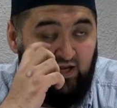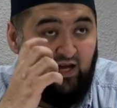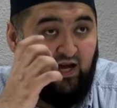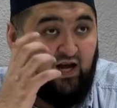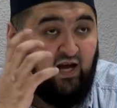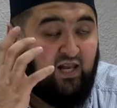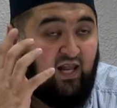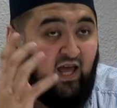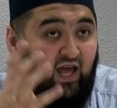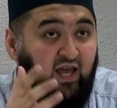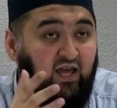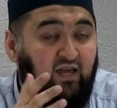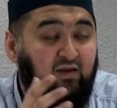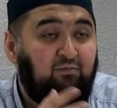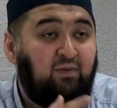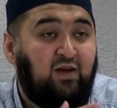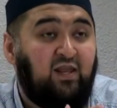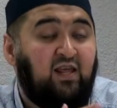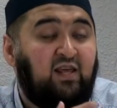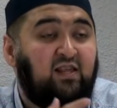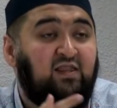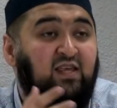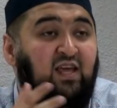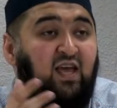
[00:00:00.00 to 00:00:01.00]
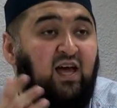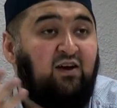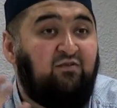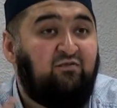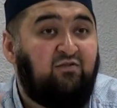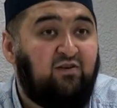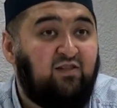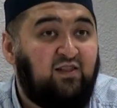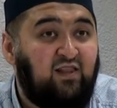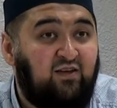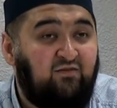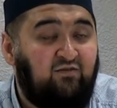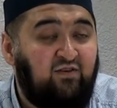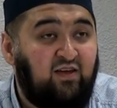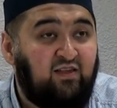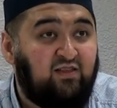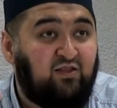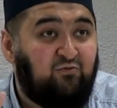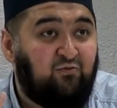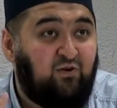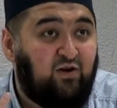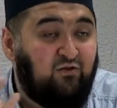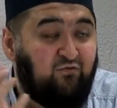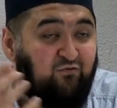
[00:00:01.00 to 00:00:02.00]
Al-Hayy meaning the ever-living,
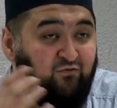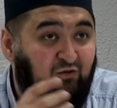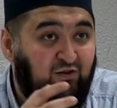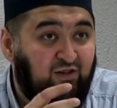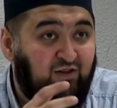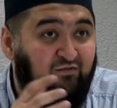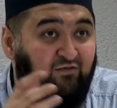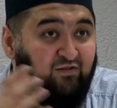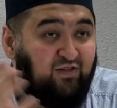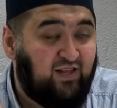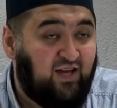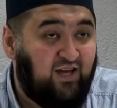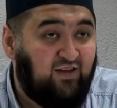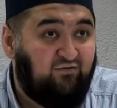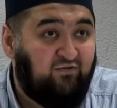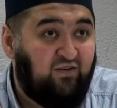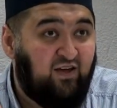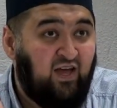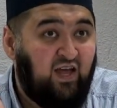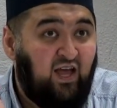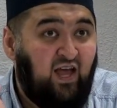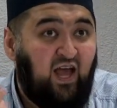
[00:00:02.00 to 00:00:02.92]
the one full of life,